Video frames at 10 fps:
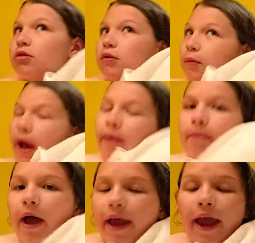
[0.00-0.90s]
wet
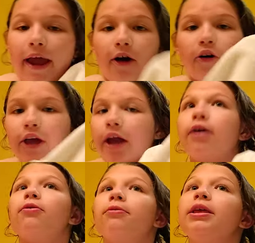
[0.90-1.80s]
my hair, get
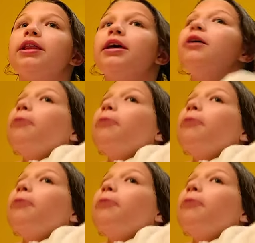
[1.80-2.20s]
it really